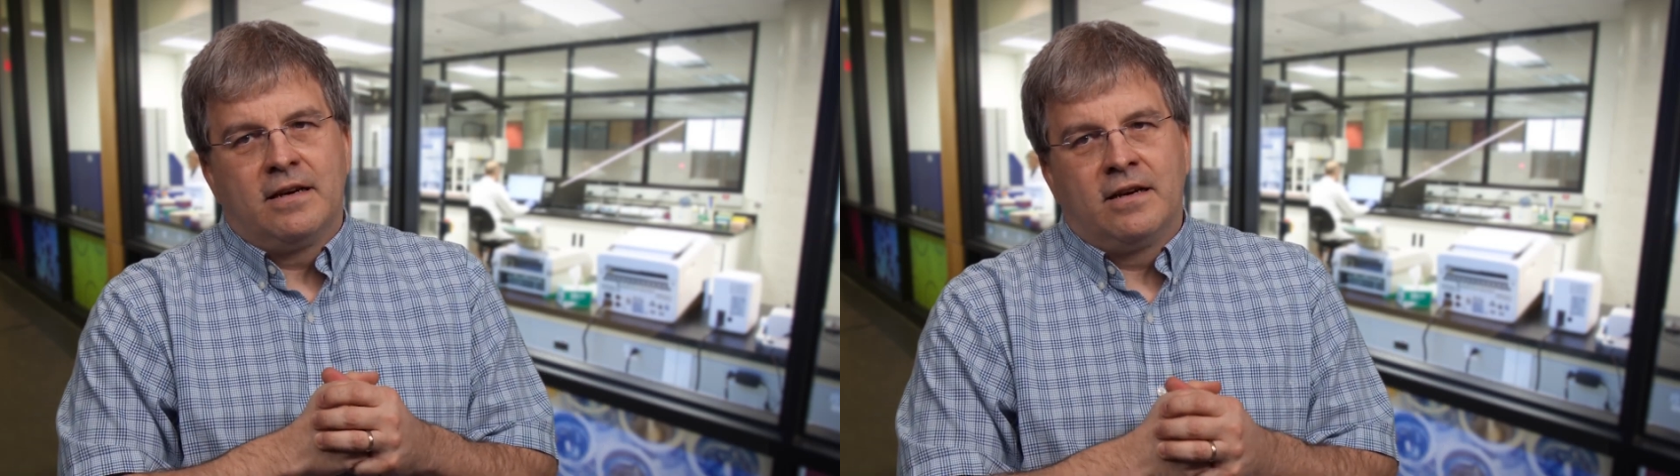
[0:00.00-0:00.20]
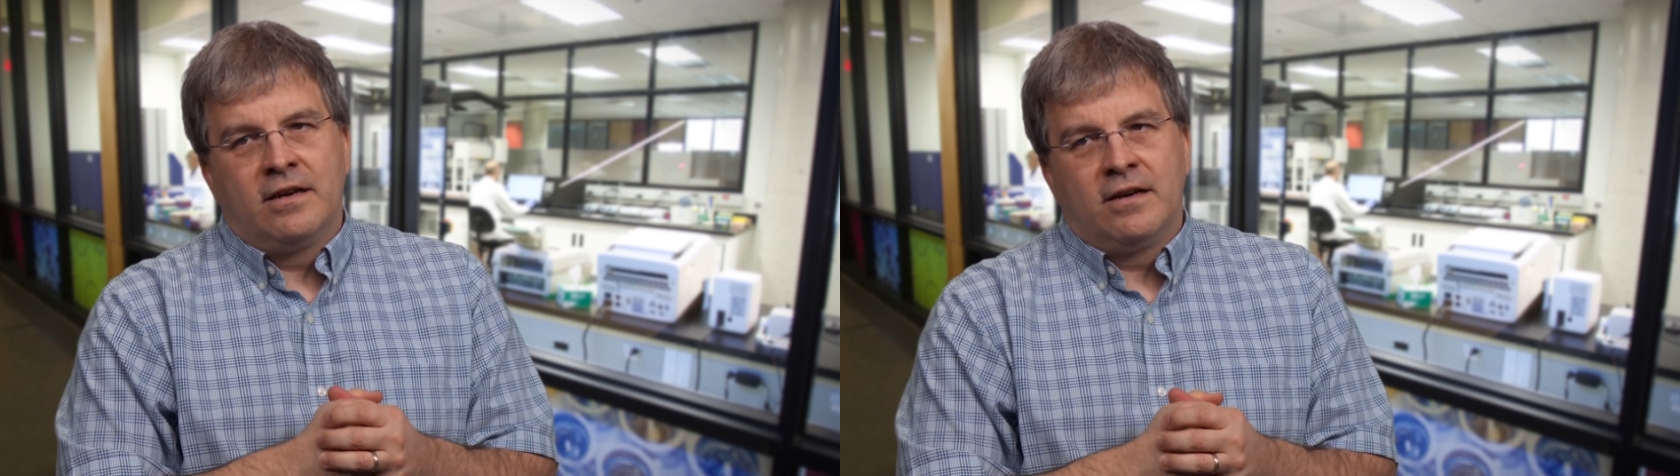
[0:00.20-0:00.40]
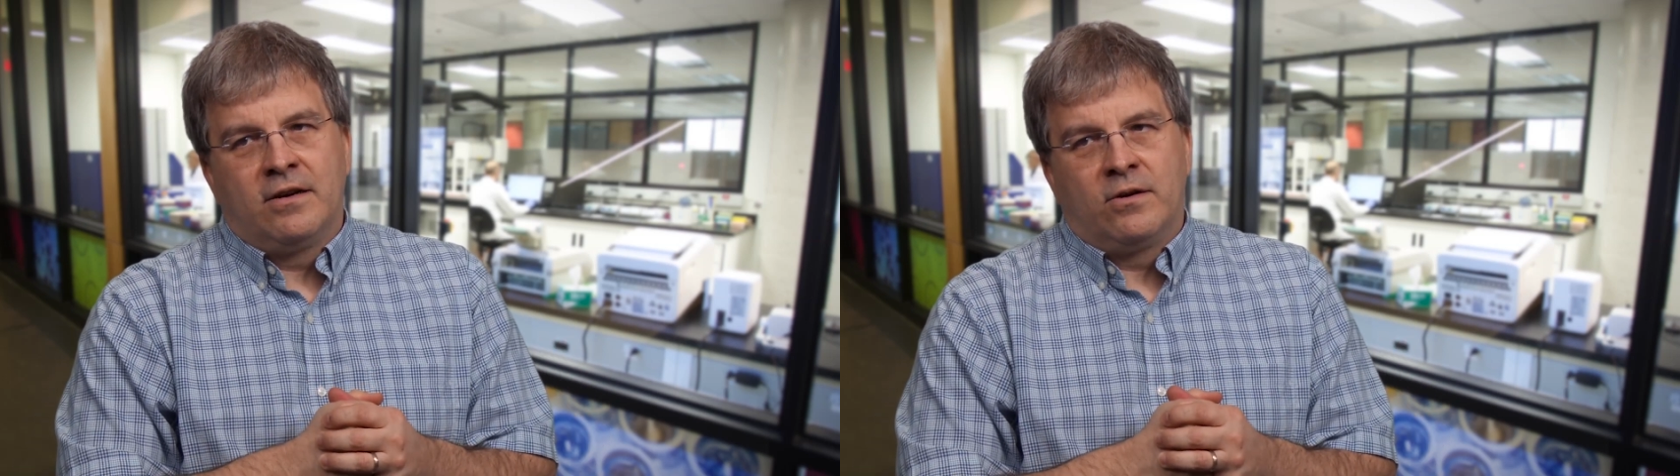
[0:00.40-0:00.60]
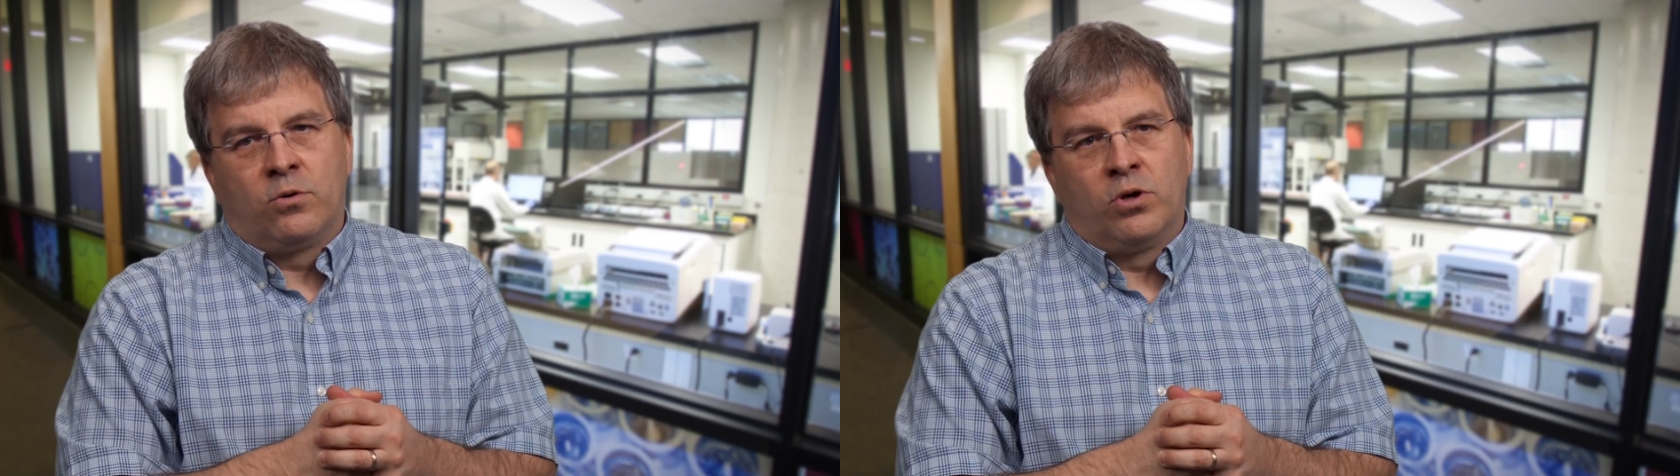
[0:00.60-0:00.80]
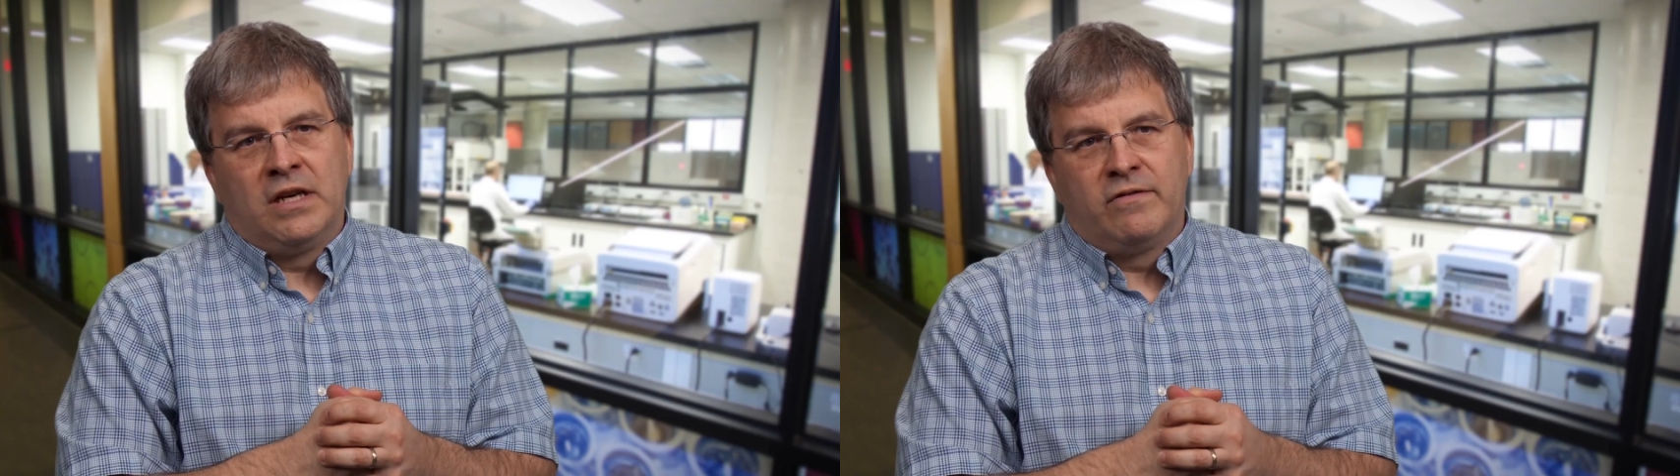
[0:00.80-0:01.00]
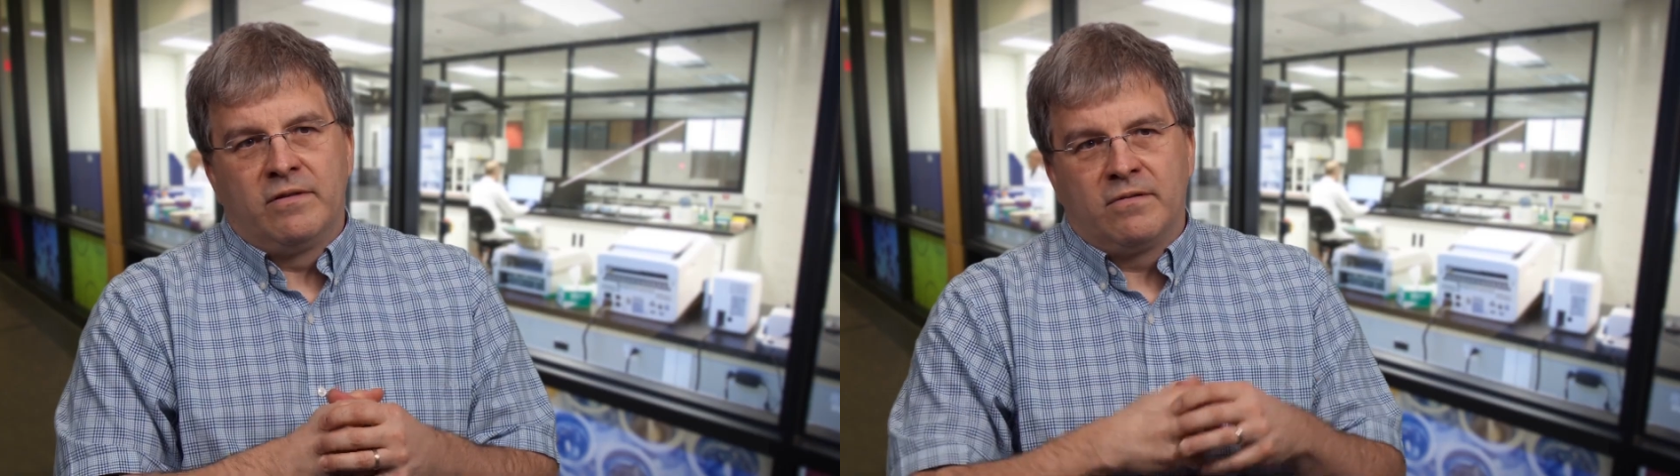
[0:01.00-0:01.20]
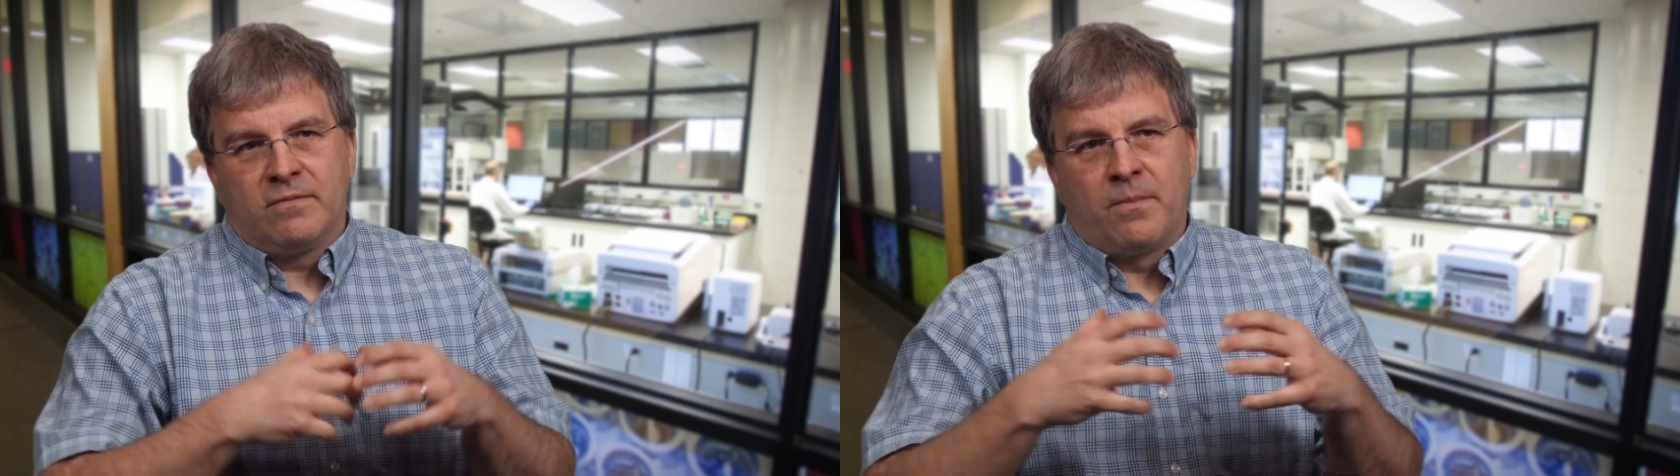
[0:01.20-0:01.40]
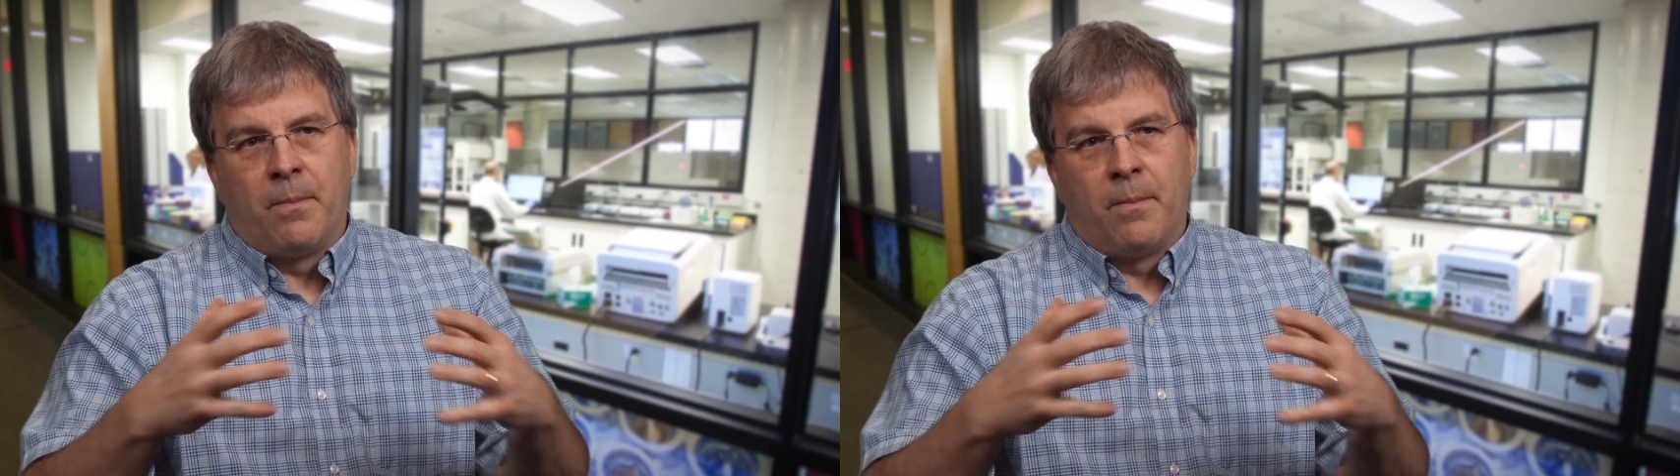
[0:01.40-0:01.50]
or even